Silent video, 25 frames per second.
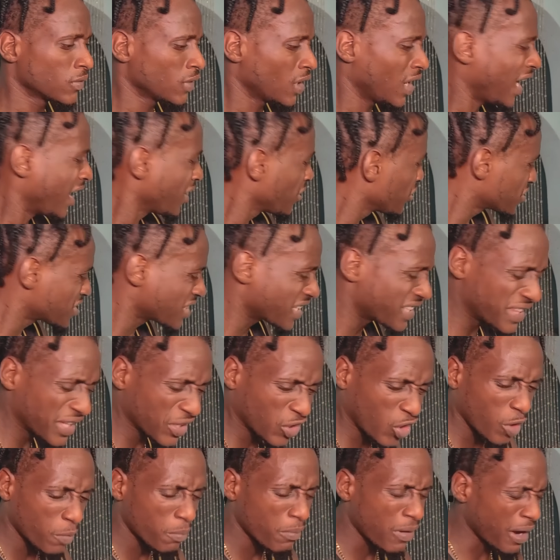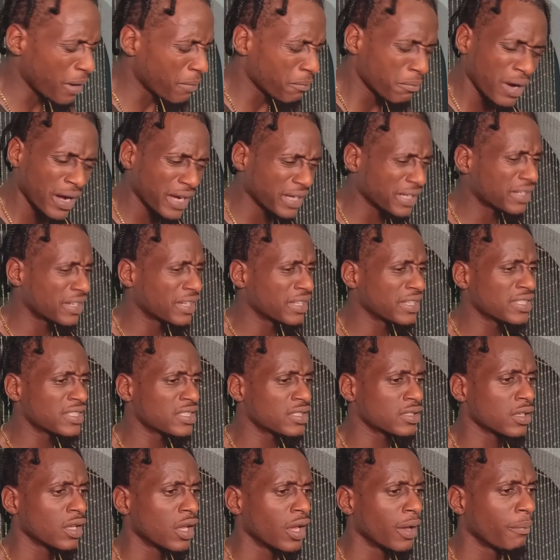I don't say take up back badness.
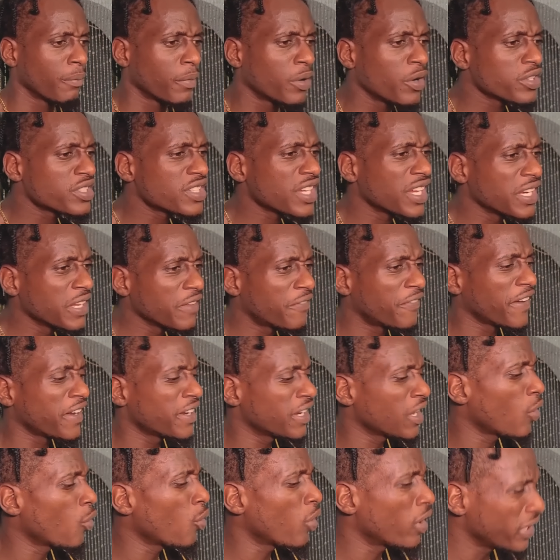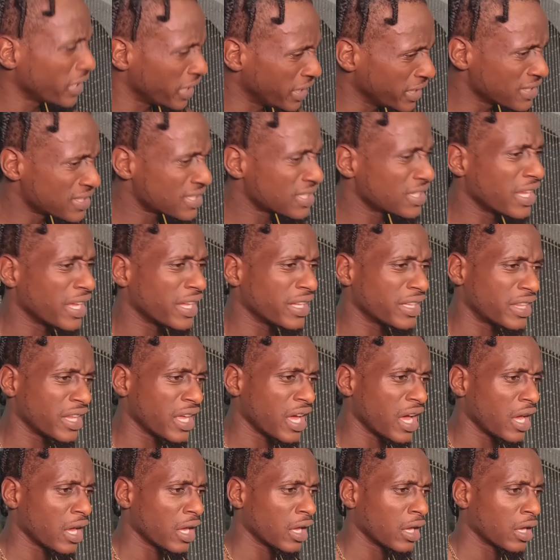I just defend that one incident here.